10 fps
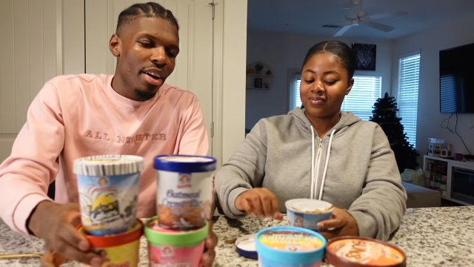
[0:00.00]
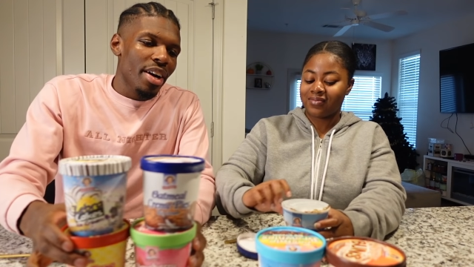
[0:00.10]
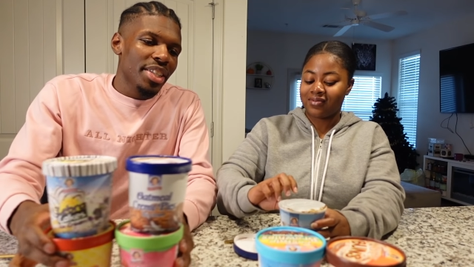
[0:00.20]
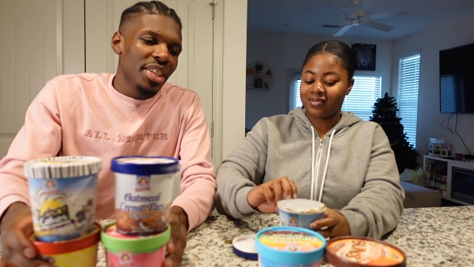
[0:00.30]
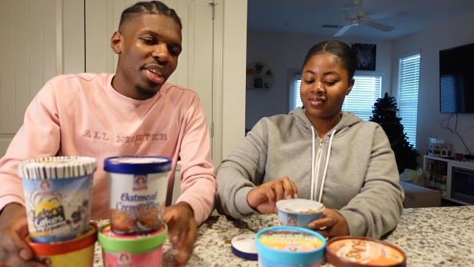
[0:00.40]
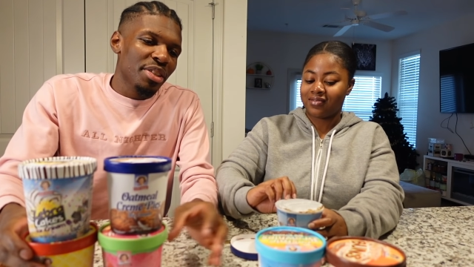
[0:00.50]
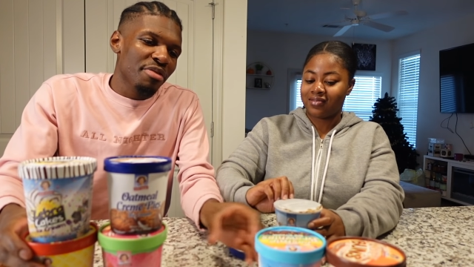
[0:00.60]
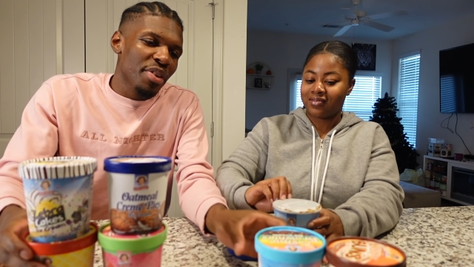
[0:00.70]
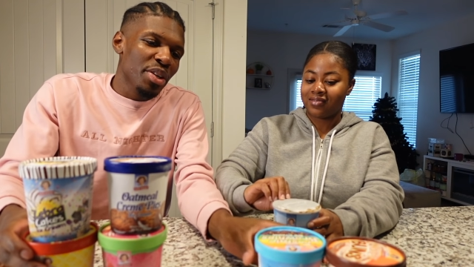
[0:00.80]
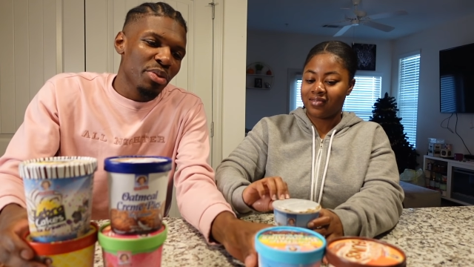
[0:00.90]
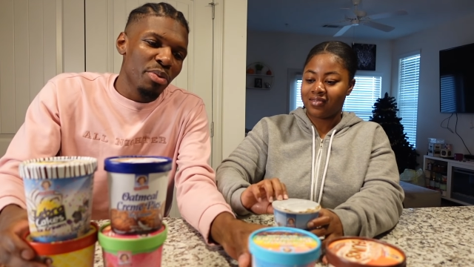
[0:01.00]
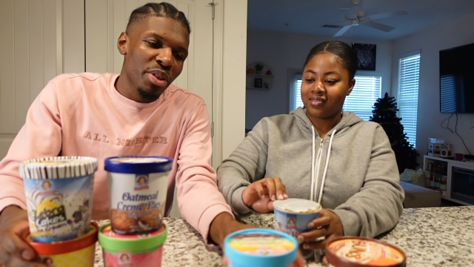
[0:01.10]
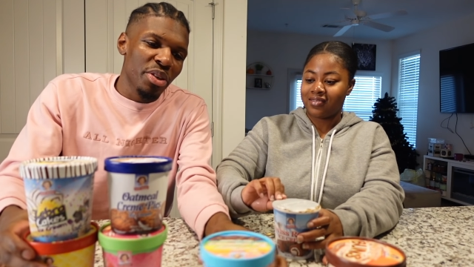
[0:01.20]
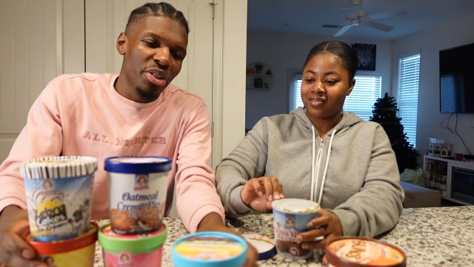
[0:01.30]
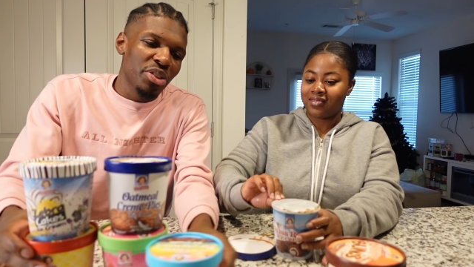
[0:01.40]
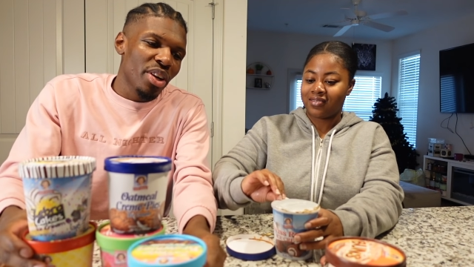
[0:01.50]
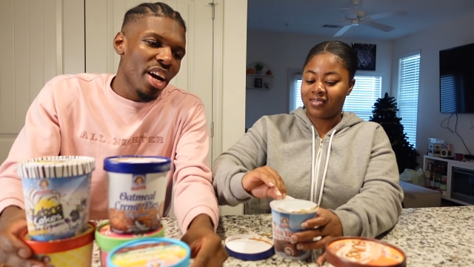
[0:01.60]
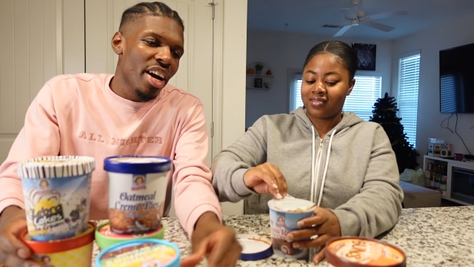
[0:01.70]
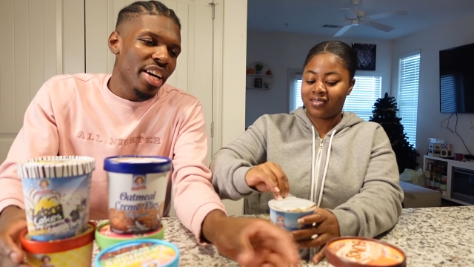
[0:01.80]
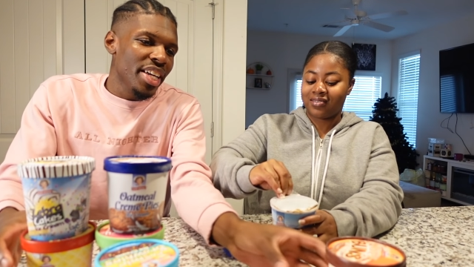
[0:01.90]
Speaker 1: All right, y'all, so first one we're gonna
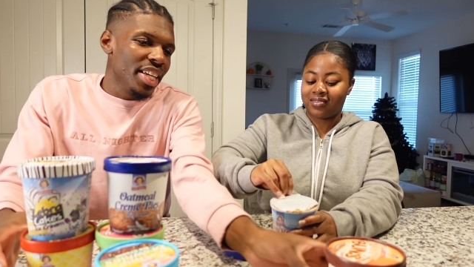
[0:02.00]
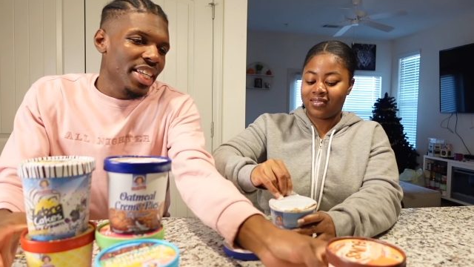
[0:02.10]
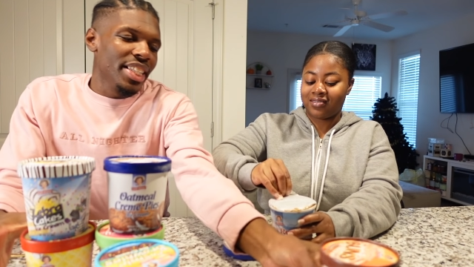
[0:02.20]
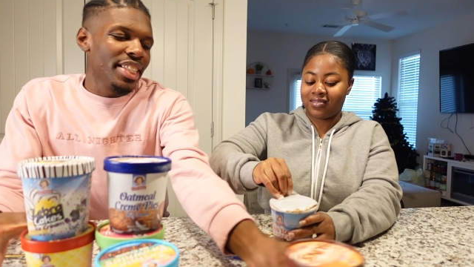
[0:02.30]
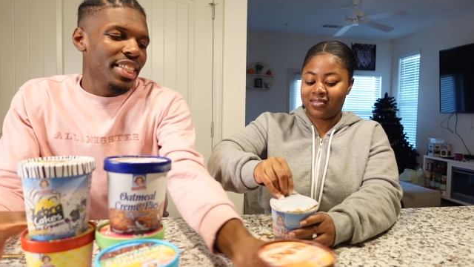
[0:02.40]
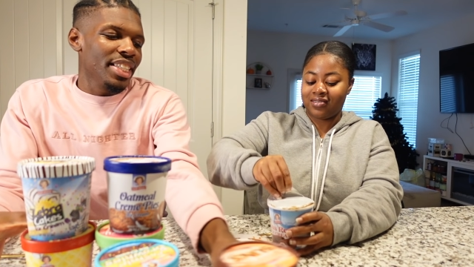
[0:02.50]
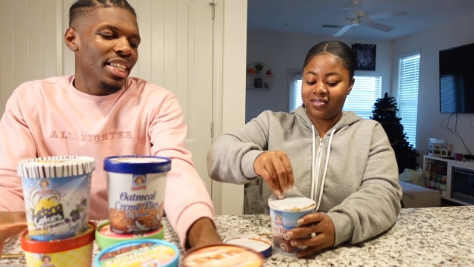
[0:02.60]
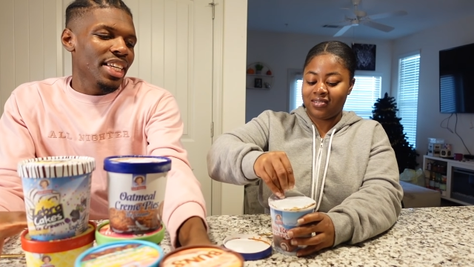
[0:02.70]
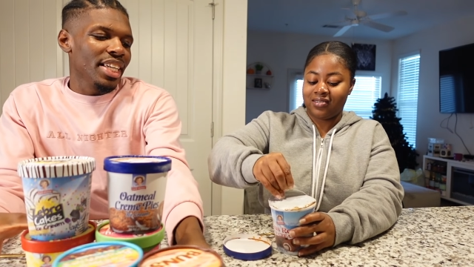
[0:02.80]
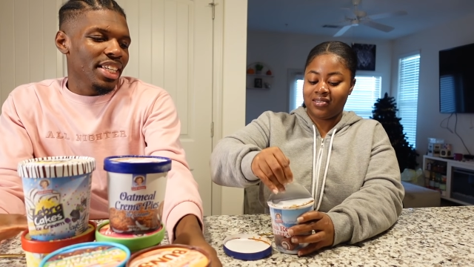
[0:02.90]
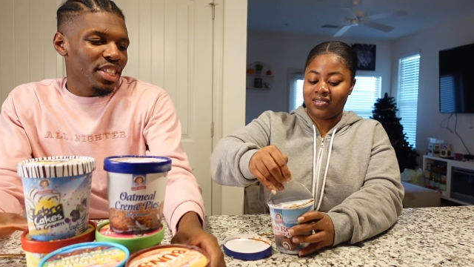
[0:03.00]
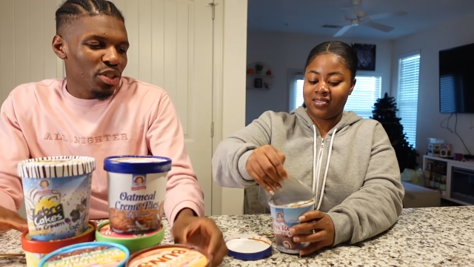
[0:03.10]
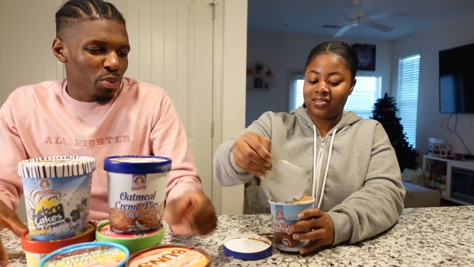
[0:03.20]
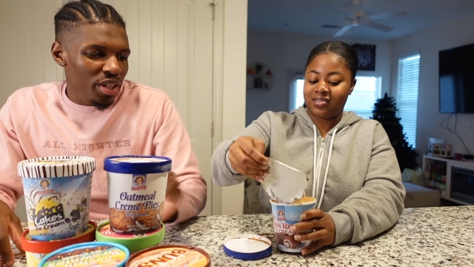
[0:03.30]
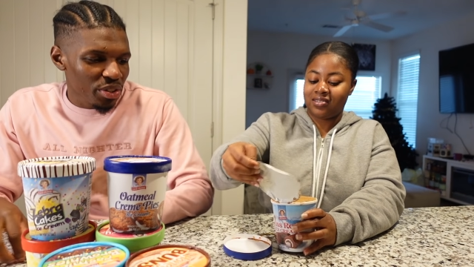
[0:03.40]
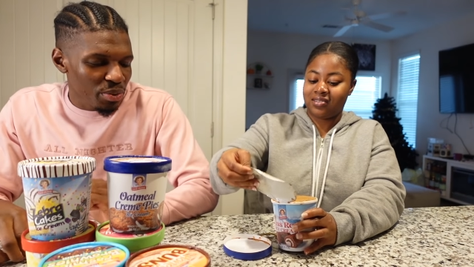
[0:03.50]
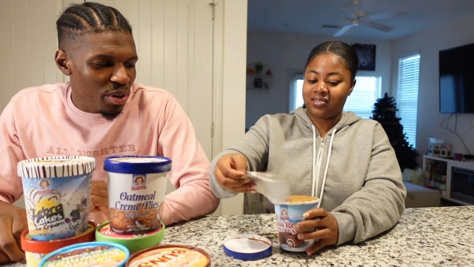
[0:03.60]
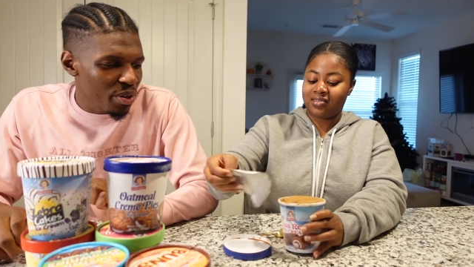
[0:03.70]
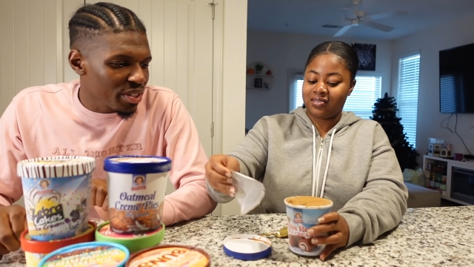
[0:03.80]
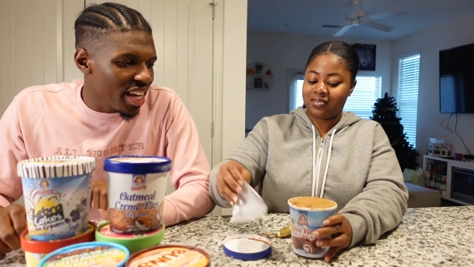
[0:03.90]
try is the Swiss
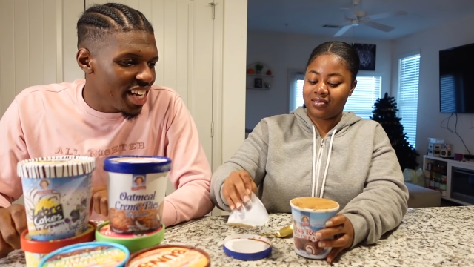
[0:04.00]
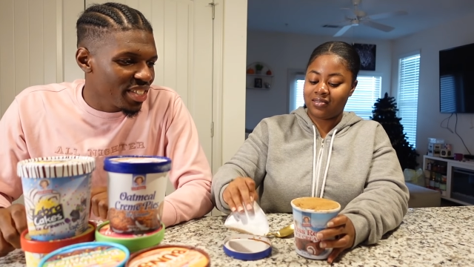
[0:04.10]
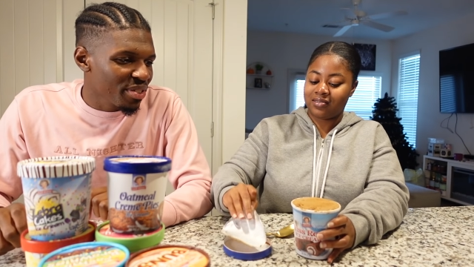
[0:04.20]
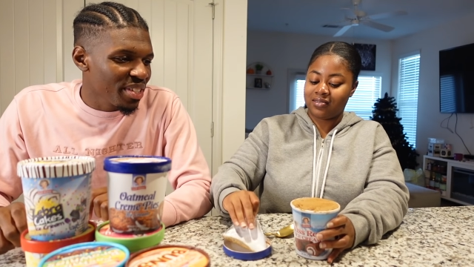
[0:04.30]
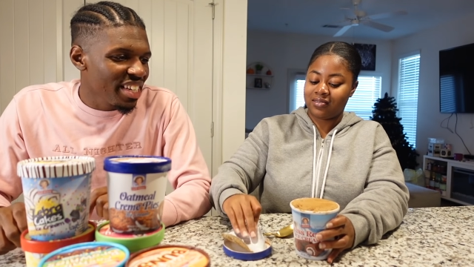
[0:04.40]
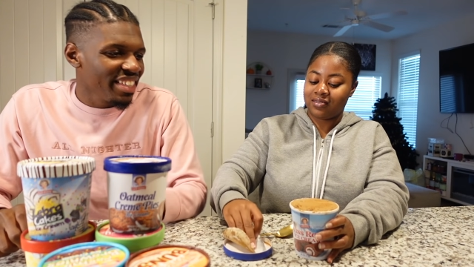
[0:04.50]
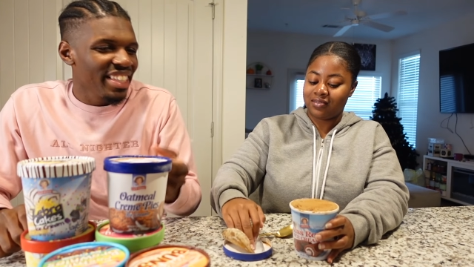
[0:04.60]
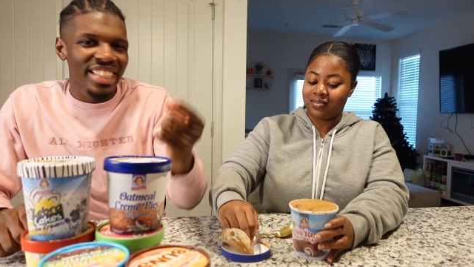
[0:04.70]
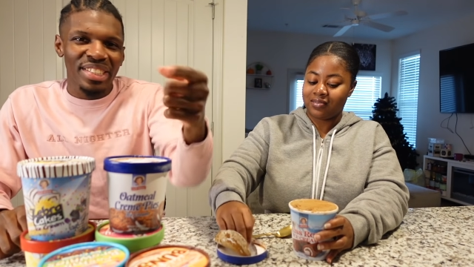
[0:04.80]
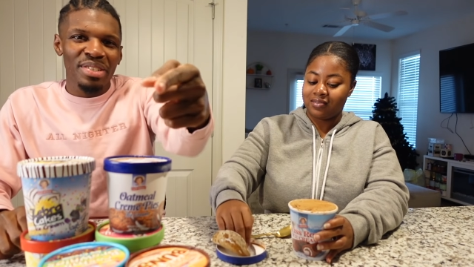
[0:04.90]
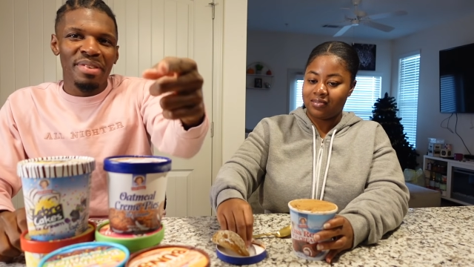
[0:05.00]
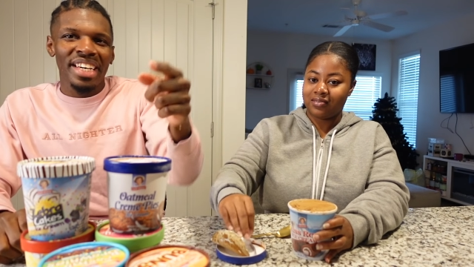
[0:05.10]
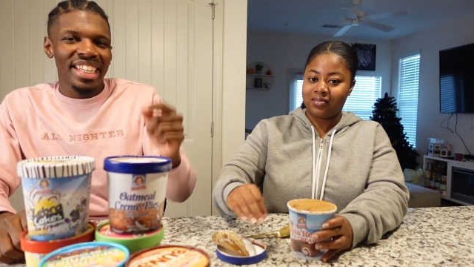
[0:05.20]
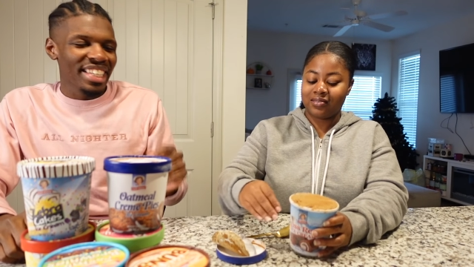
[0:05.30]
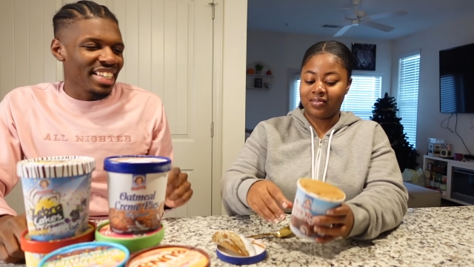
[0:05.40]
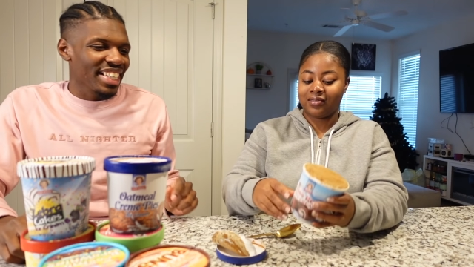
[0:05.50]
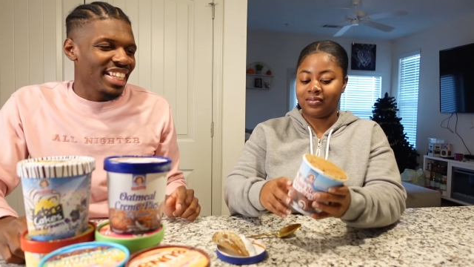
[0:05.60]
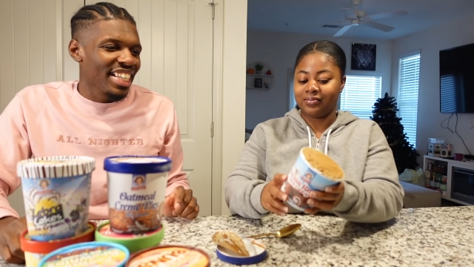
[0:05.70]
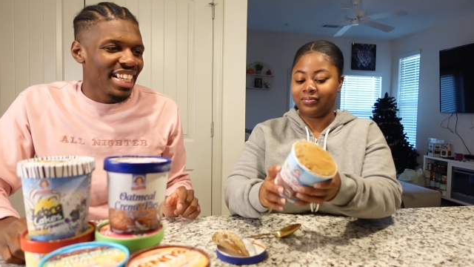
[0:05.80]
Rolls ice cream. Show them how it look.